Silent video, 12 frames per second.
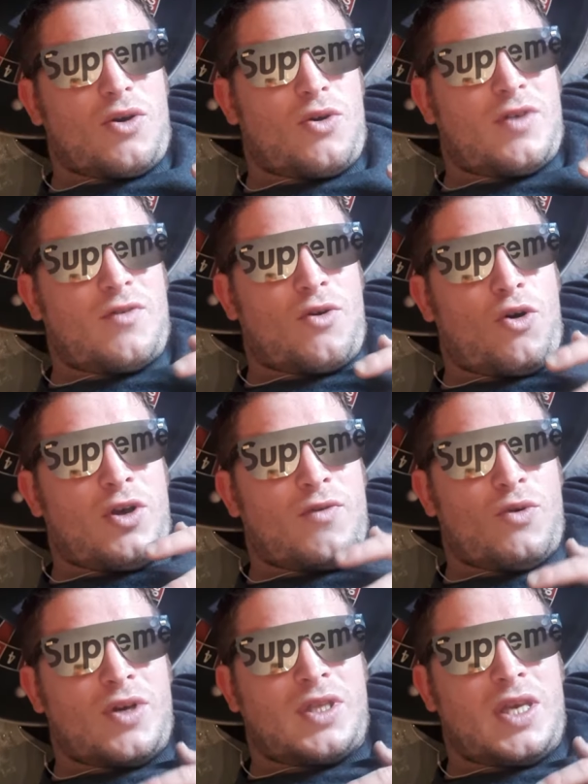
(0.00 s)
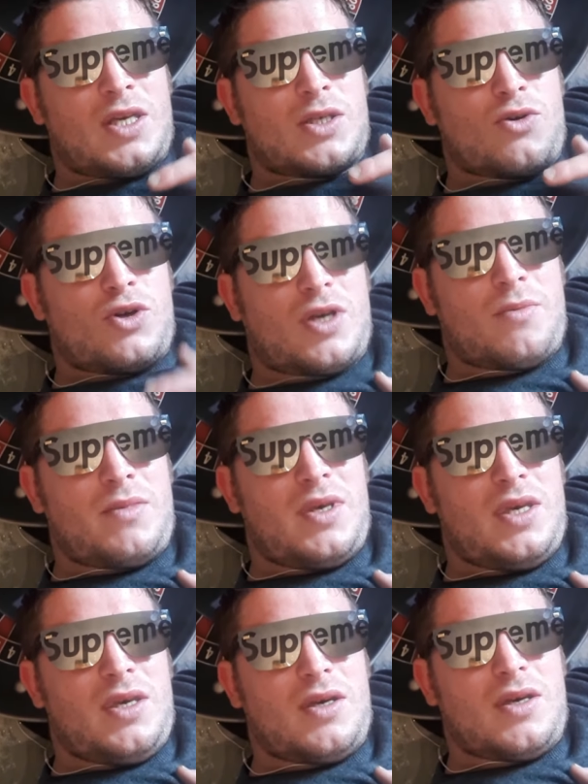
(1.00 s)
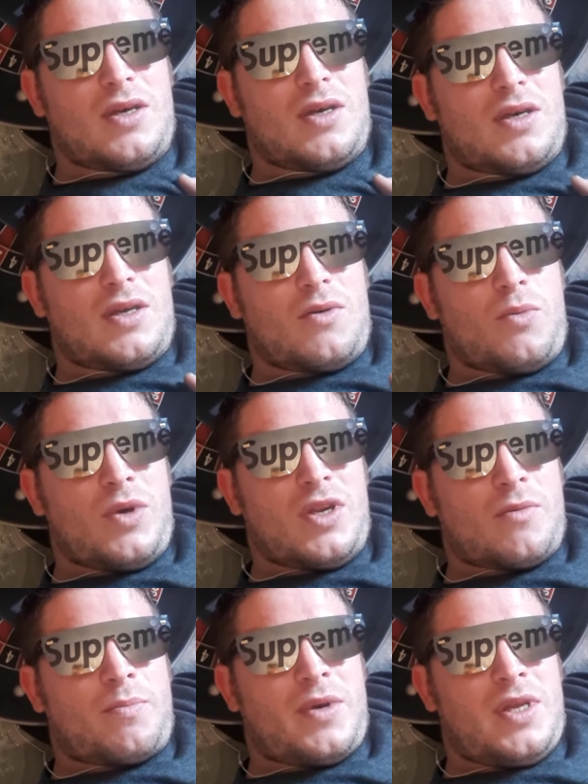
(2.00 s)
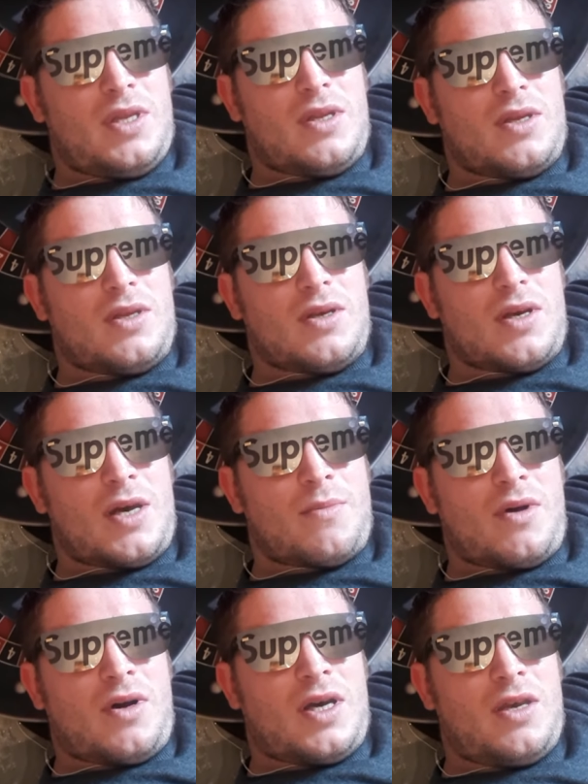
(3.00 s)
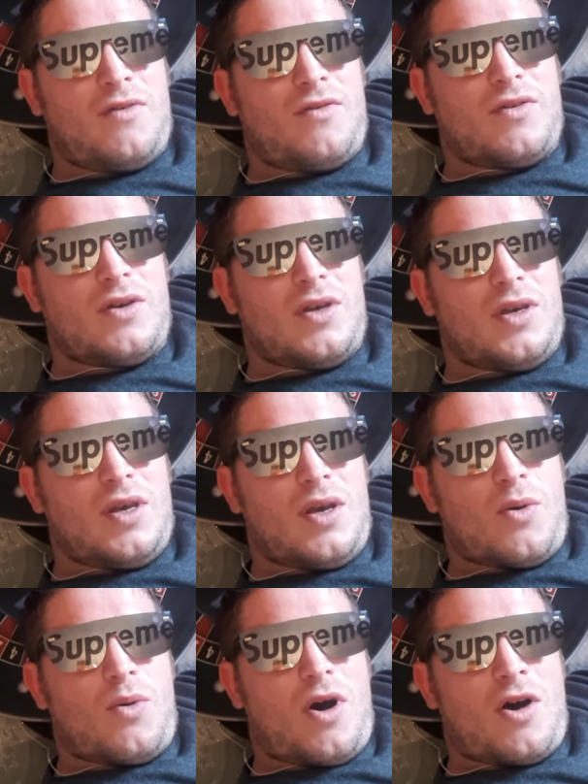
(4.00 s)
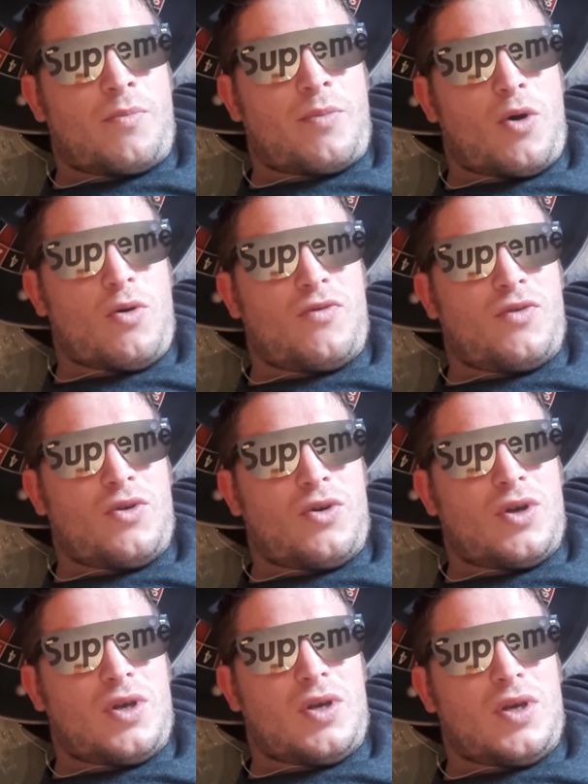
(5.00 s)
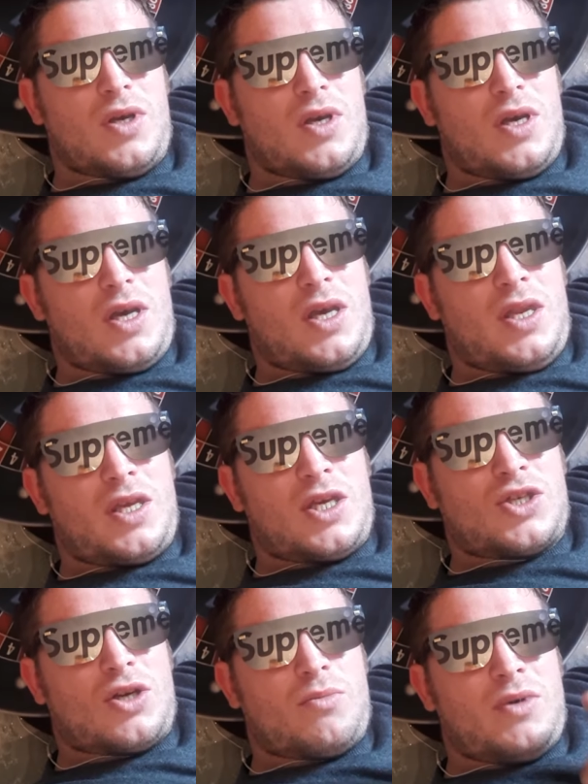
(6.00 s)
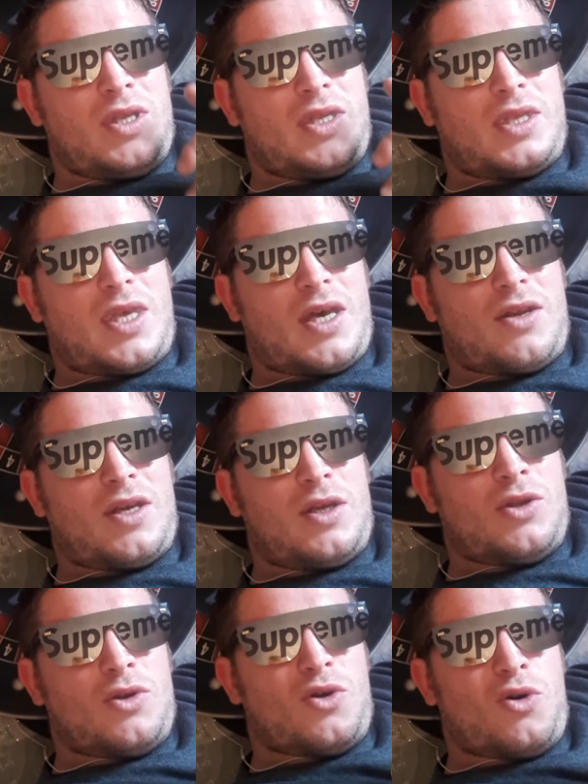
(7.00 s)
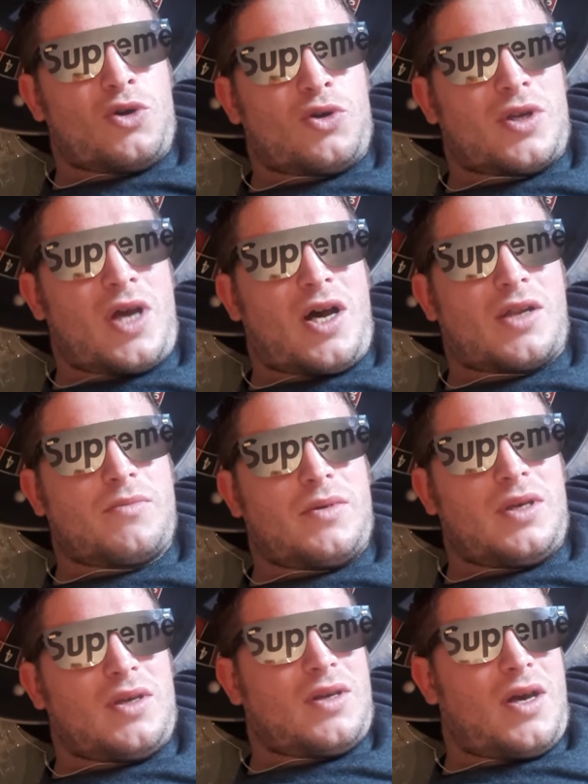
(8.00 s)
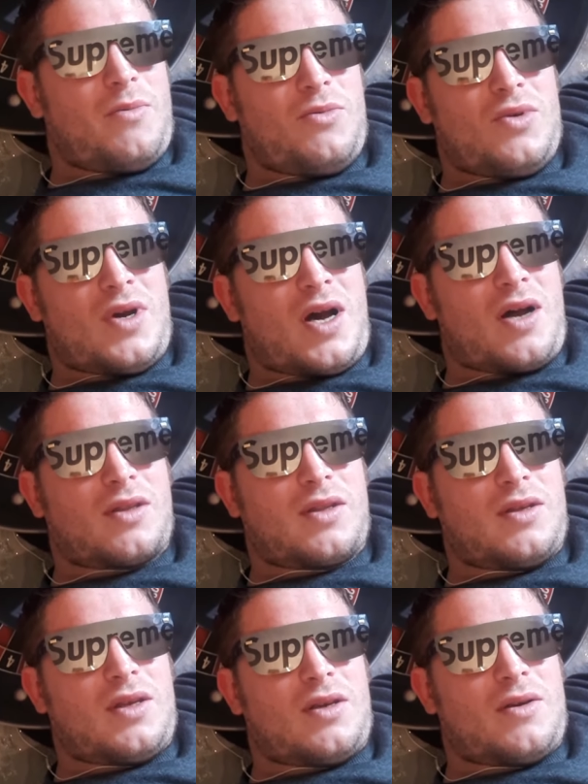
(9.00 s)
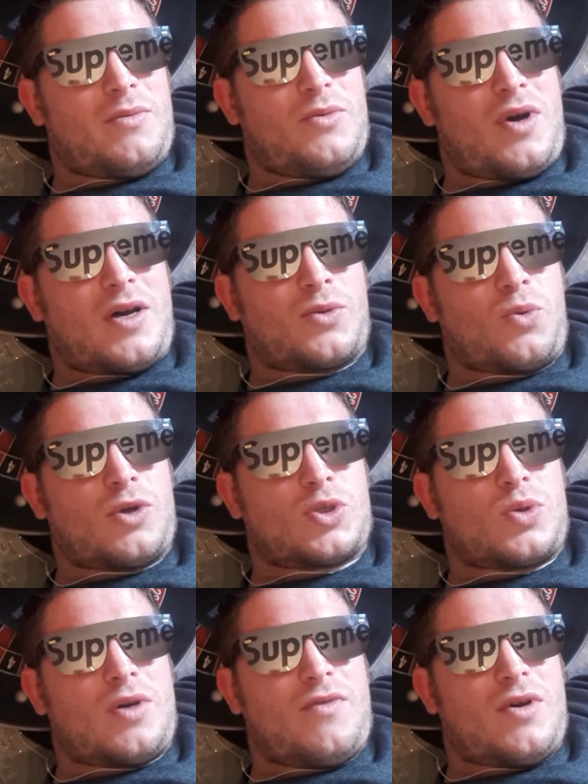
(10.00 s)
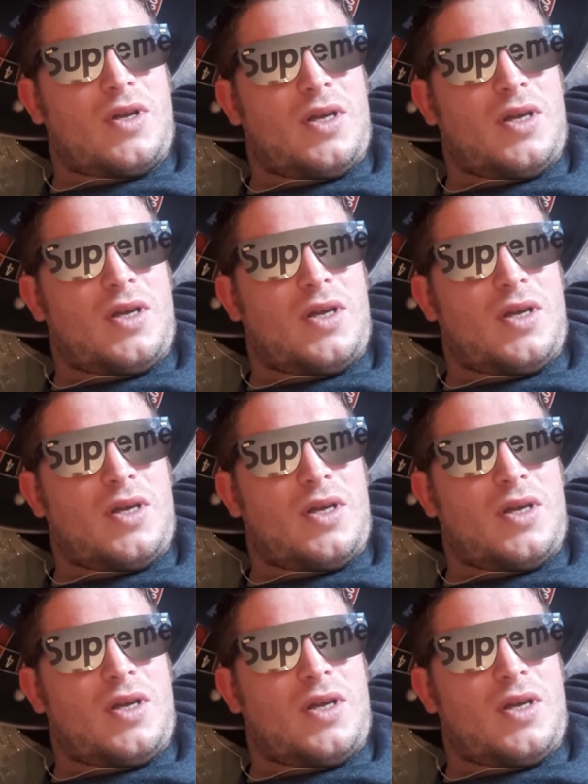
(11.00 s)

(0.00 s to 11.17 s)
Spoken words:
you've got to do is look at me, where I've been in my life, what I've pulled through, and you tell me tittering or you're hard, mate. I'm not hard. I'm not hard whatsoever.